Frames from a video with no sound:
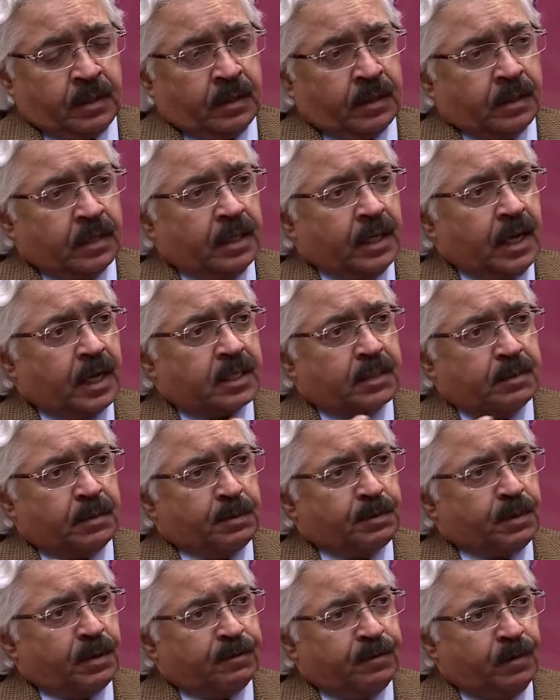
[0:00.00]
can actually
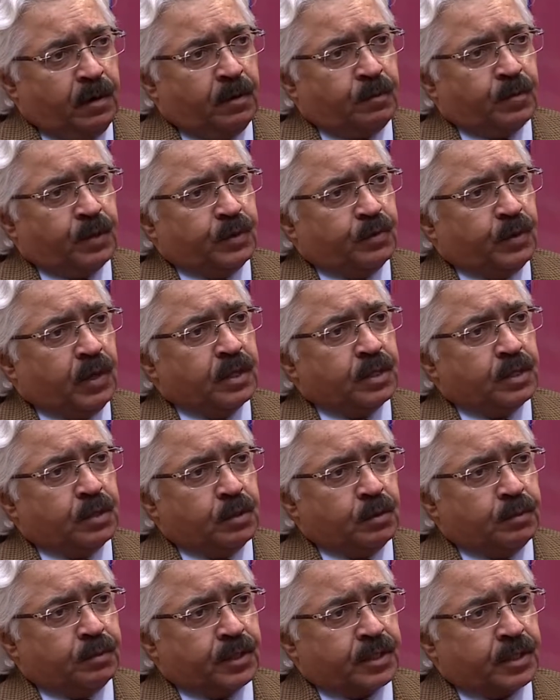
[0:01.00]
be performed with 1
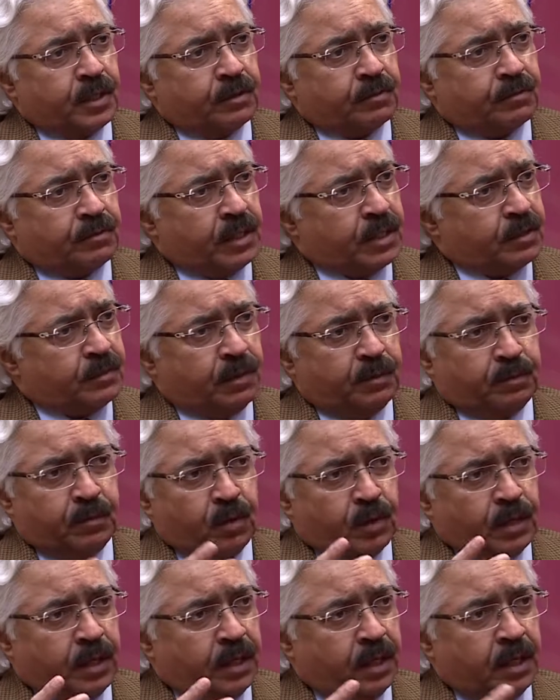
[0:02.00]
to 2% risk with
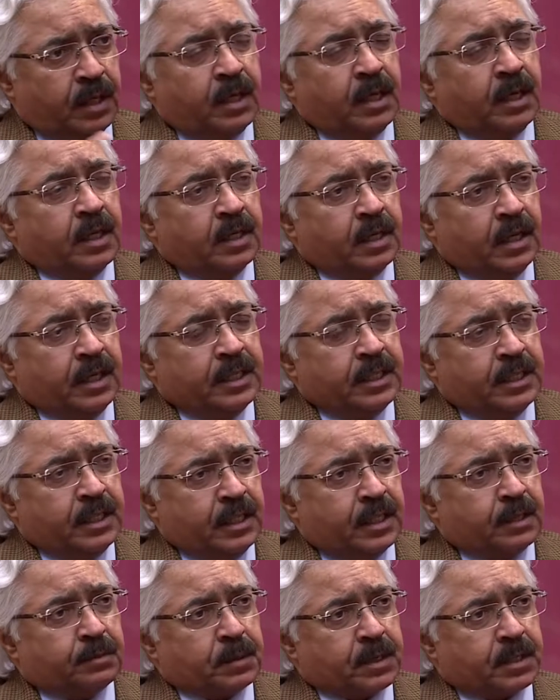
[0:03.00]
more than a
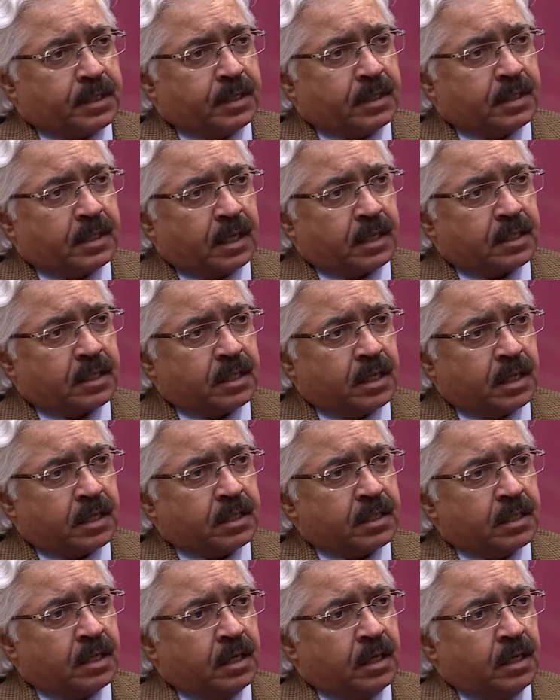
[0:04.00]
98%
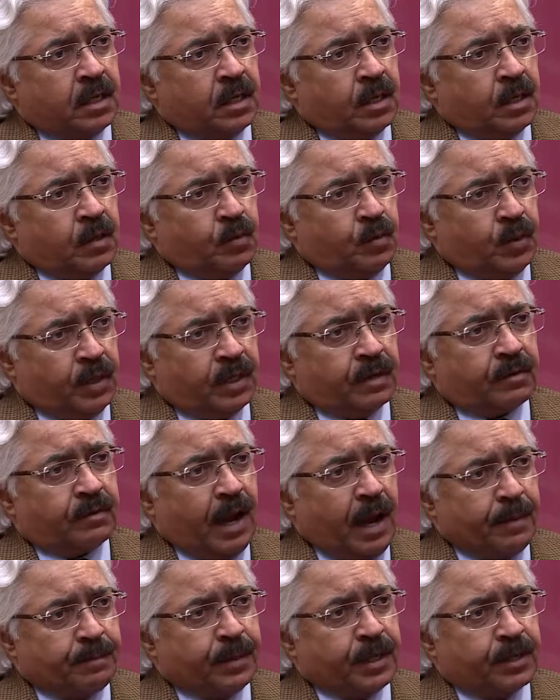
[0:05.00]
success with a
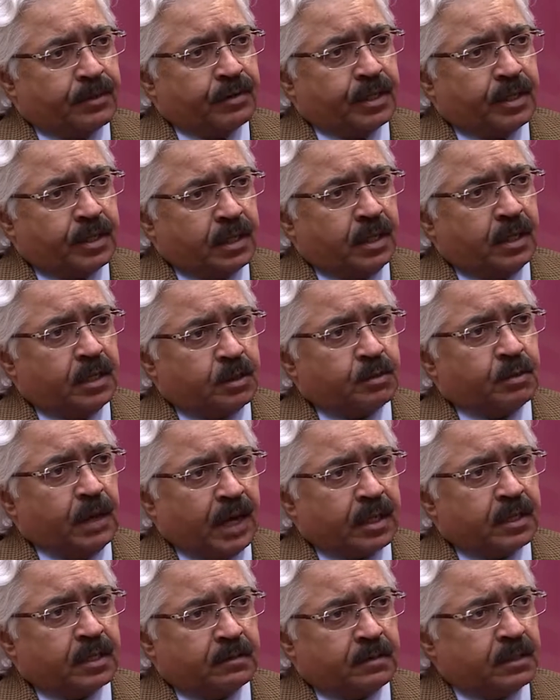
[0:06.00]
rapid return to
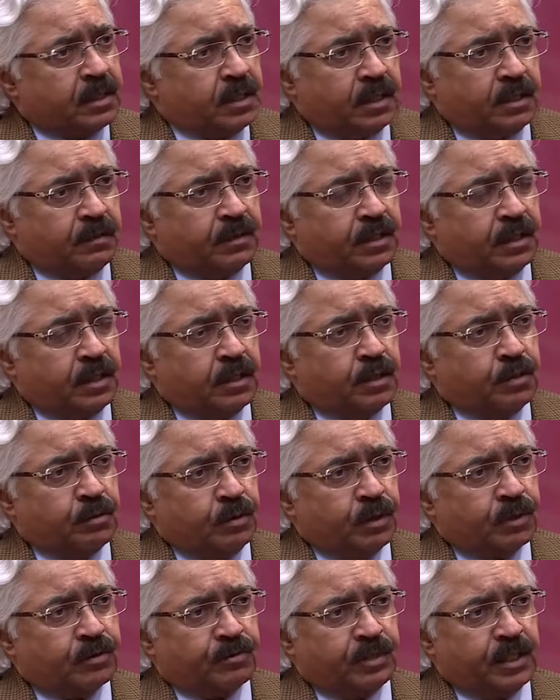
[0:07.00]
activity within 2
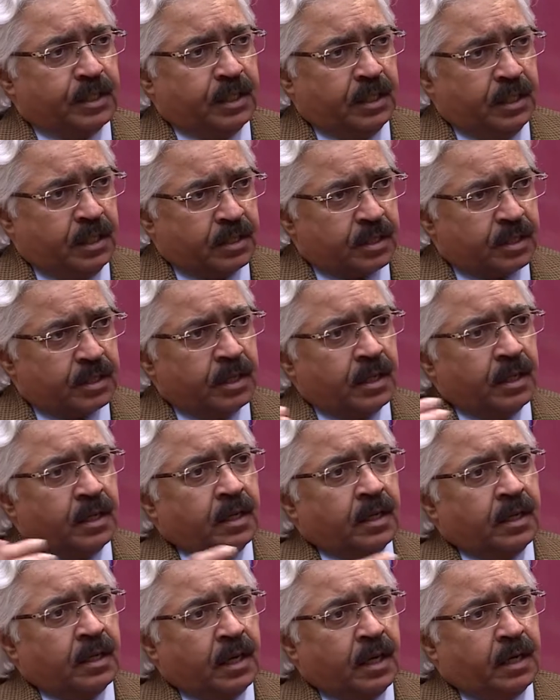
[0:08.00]
or 3 days
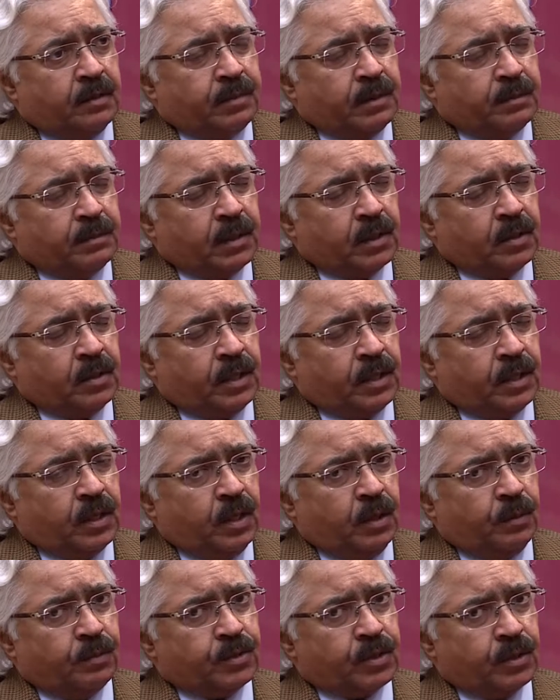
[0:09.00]
and people going
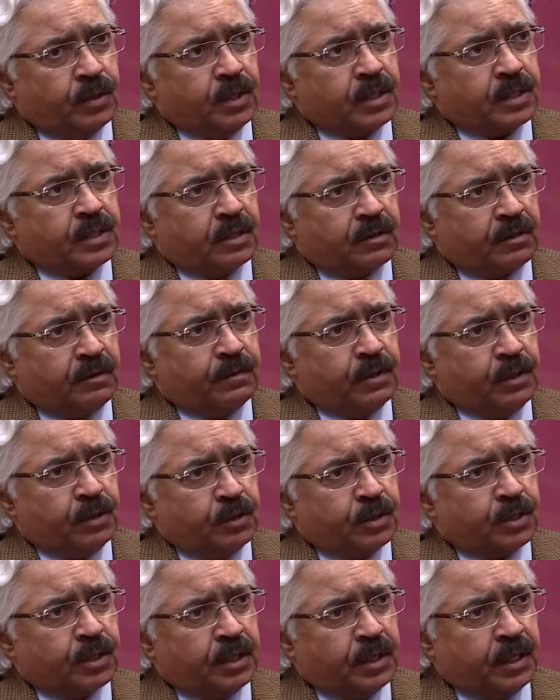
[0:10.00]
home so it's a
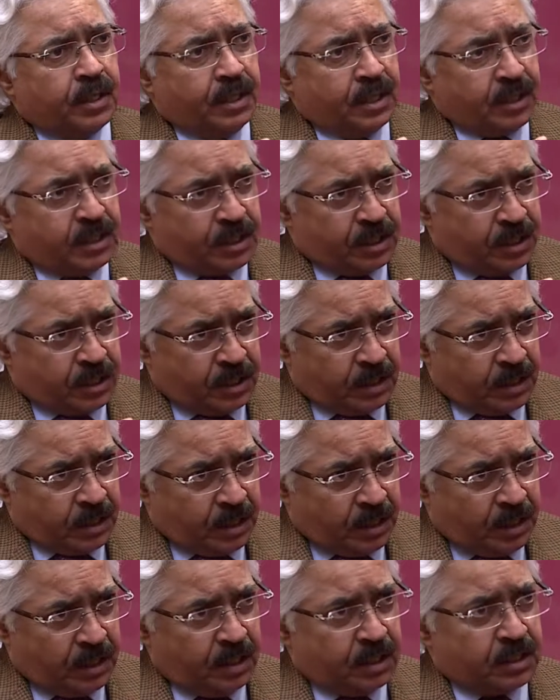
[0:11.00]
revolution in its
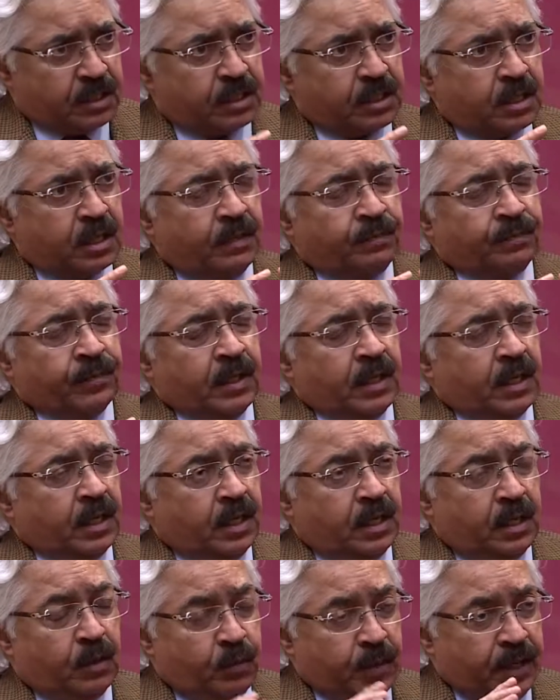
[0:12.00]
in its
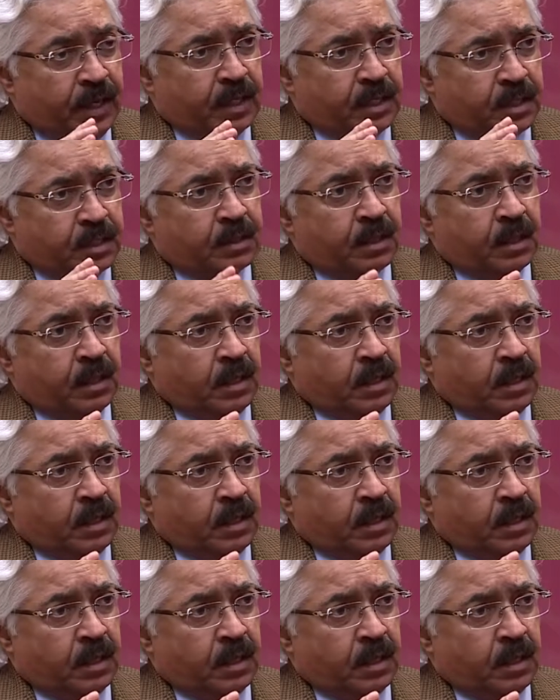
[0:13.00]
in the way it's